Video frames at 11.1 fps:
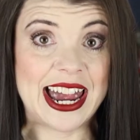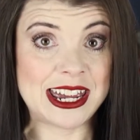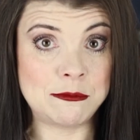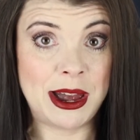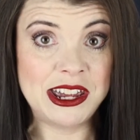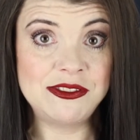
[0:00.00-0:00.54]
It
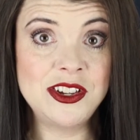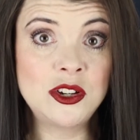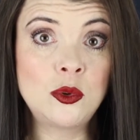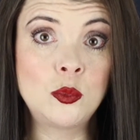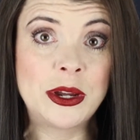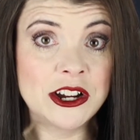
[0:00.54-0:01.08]
might
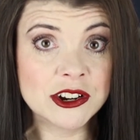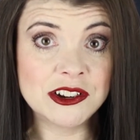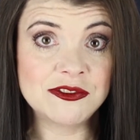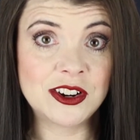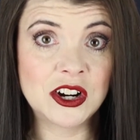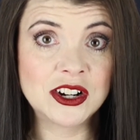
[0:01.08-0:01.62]
feel weird at
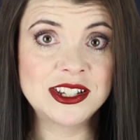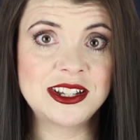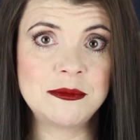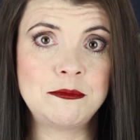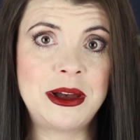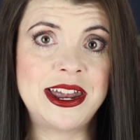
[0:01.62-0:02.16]
first,
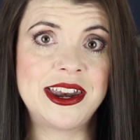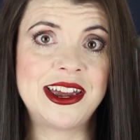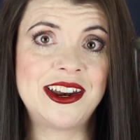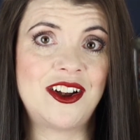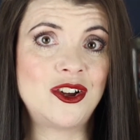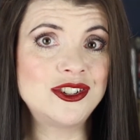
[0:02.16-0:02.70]
but
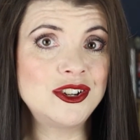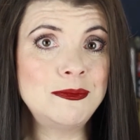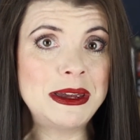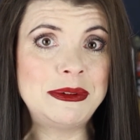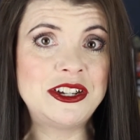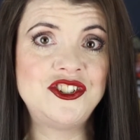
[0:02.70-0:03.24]
it also
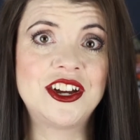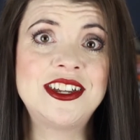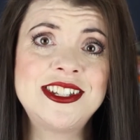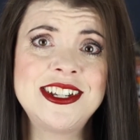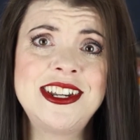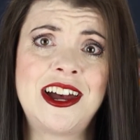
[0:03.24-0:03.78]
might be
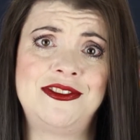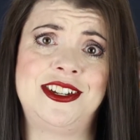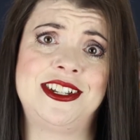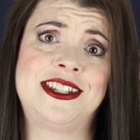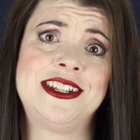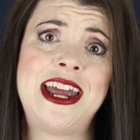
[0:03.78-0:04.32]
just enough to
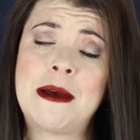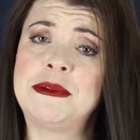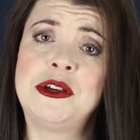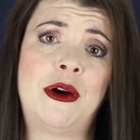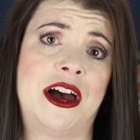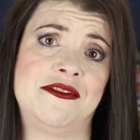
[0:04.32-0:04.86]
snap
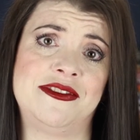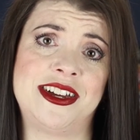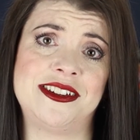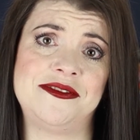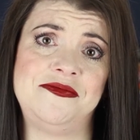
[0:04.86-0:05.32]
you out of it.